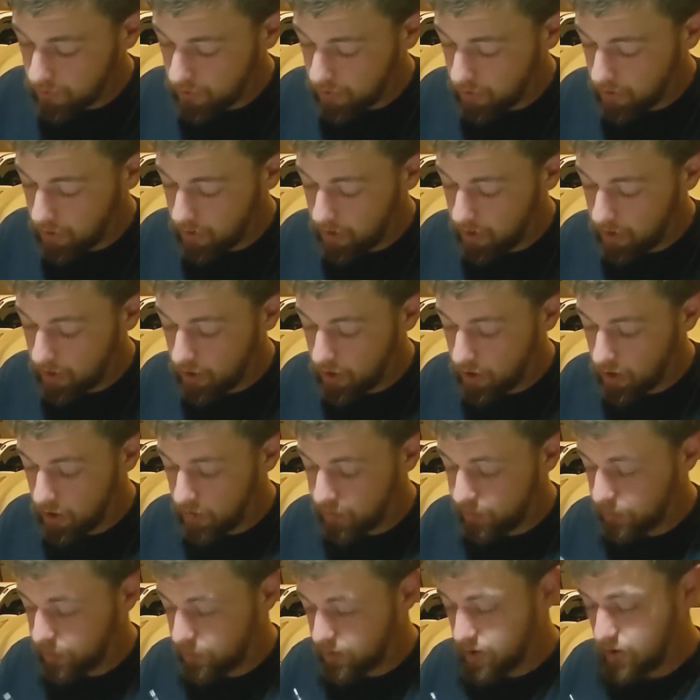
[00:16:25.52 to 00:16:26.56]
Clean her
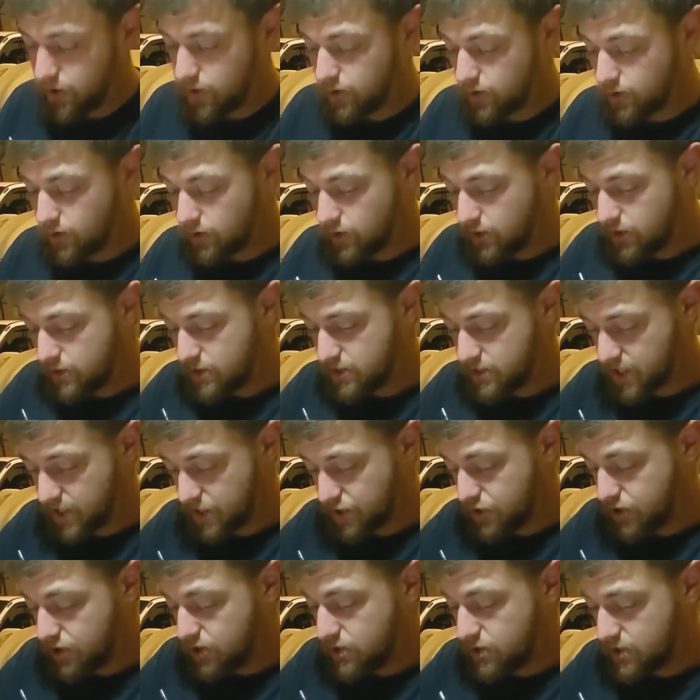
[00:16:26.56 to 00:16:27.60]
off with another clean
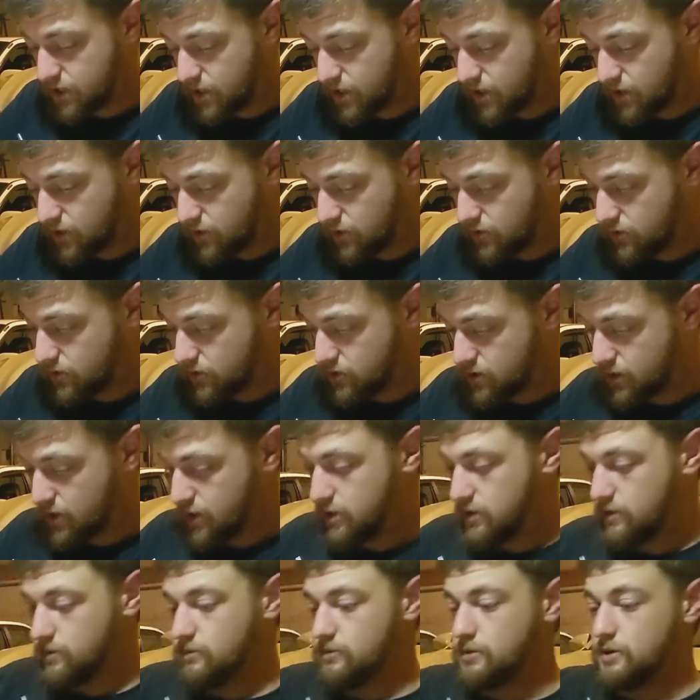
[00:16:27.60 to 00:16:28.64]
section of towel. Let's
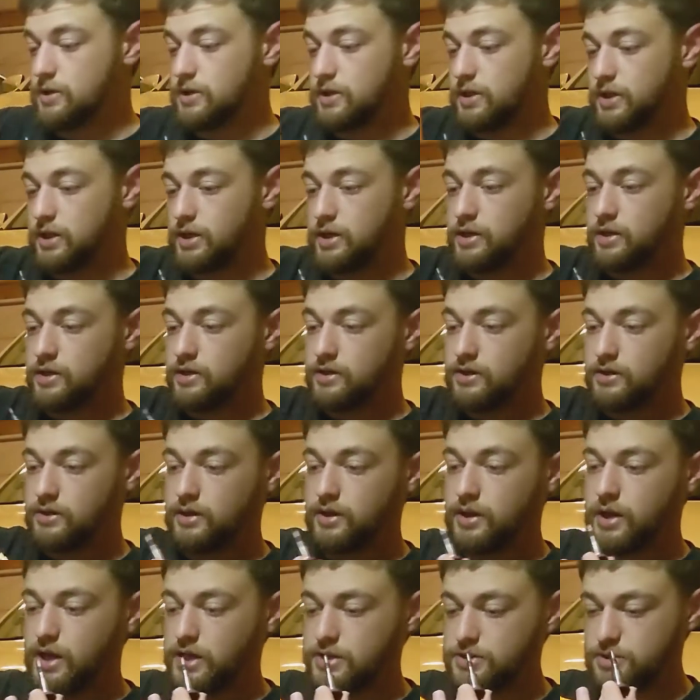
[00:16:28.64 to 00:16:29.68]
get to one here.
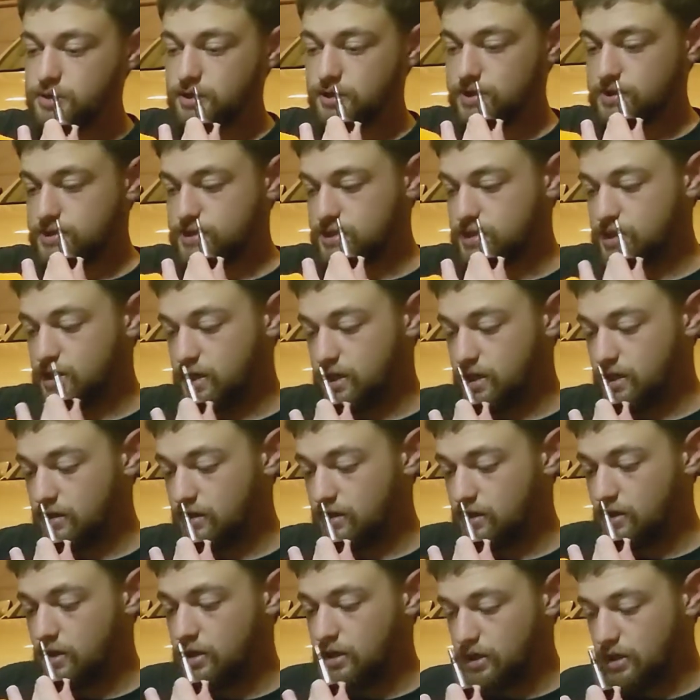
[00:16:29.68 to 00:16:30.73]
As you can see,
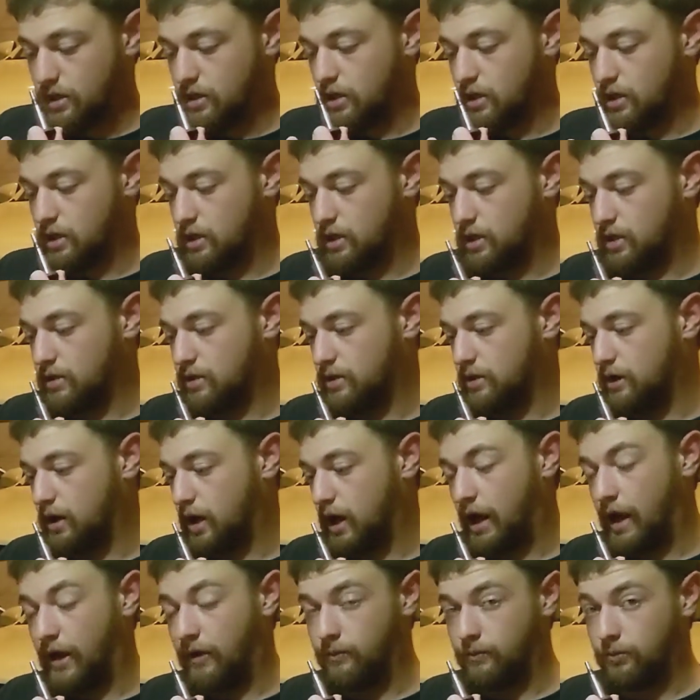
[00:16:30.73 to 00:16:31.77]

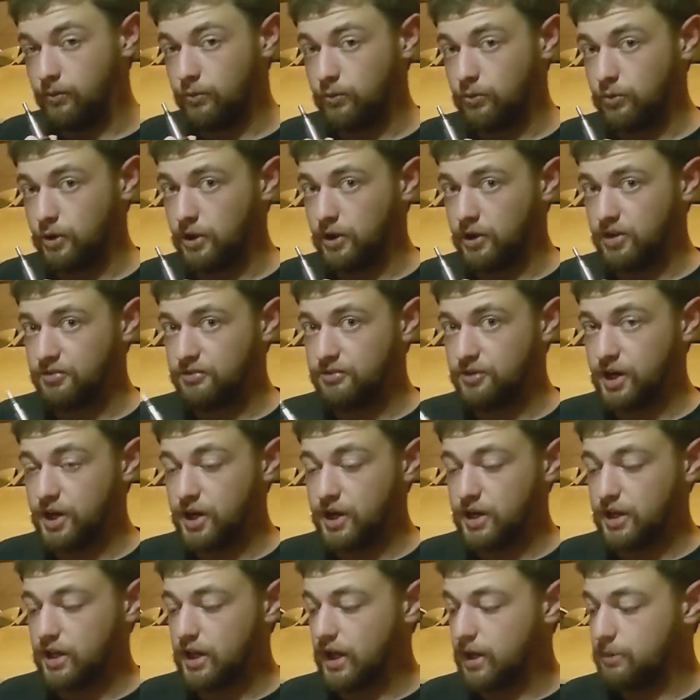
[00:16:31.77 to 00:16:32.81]
I really
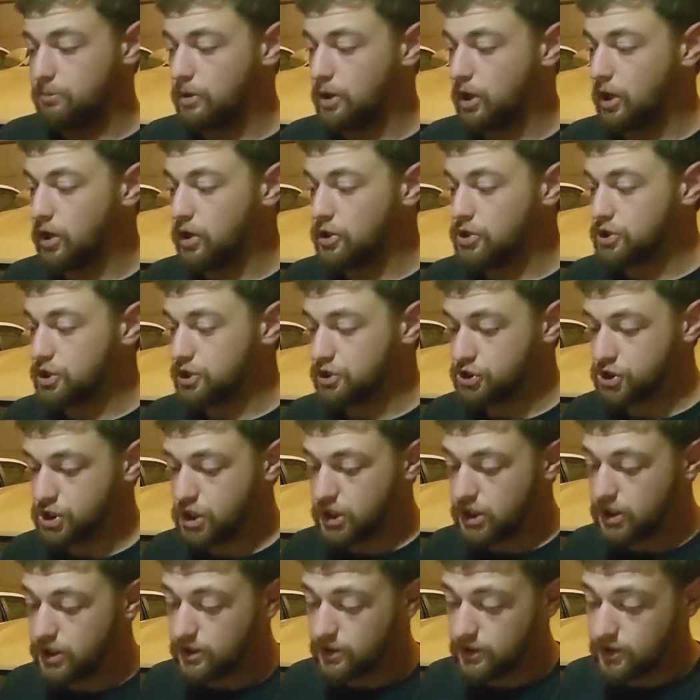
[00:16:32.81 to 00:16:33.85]
fucking like polishing
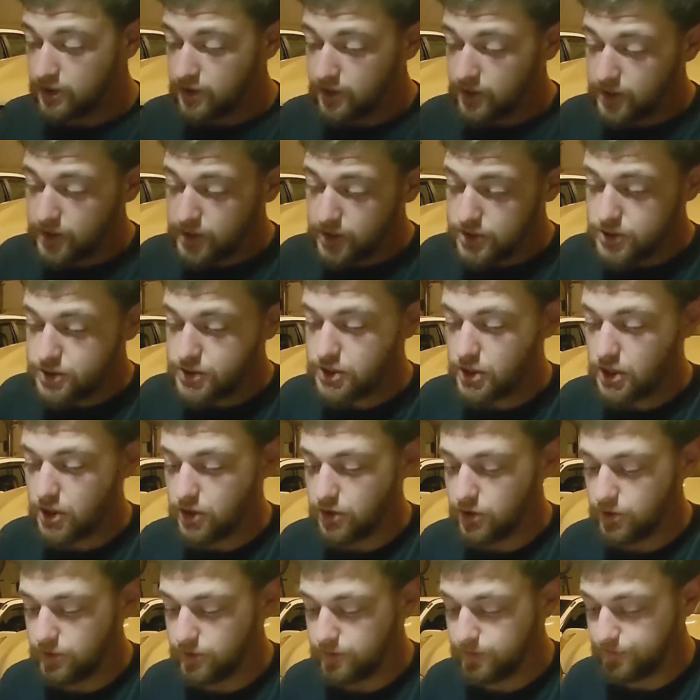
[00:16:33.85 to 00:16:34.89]
shit,
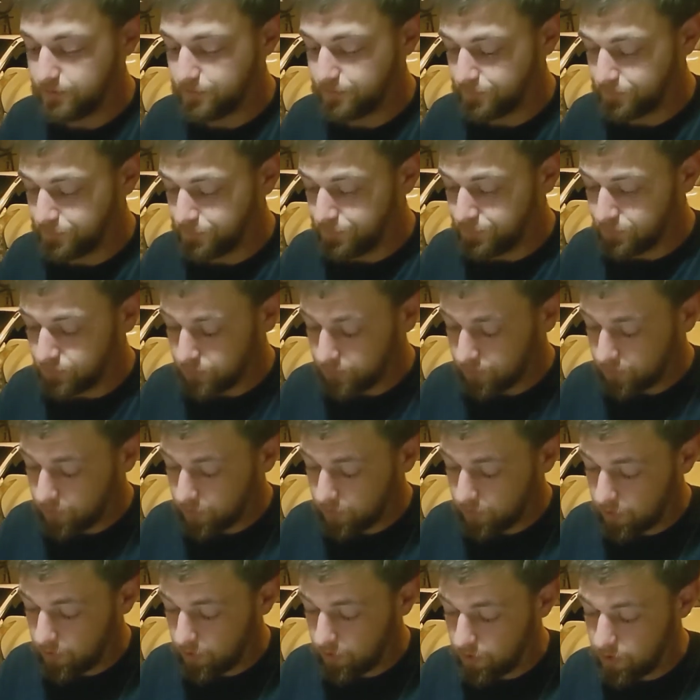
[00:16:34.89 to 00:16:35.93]
so
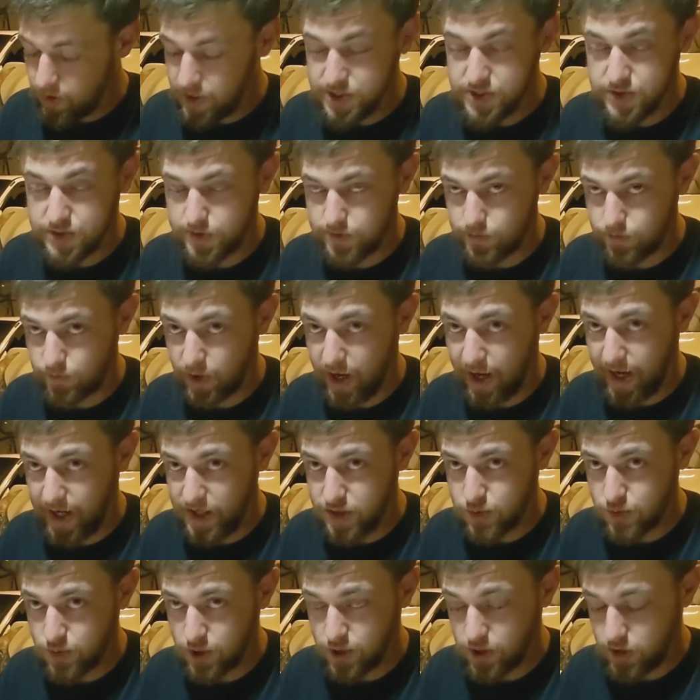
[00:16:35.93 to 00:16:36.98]
this rag
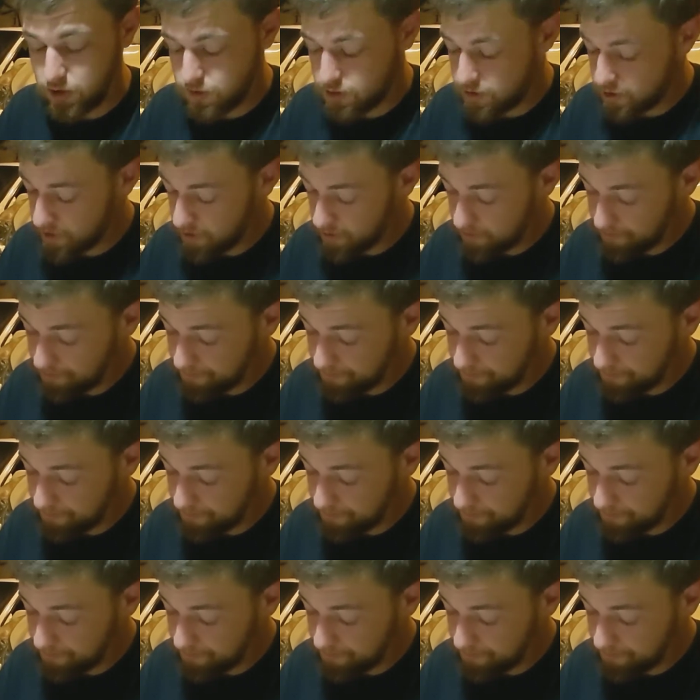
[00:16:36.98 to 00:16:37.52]
is well used.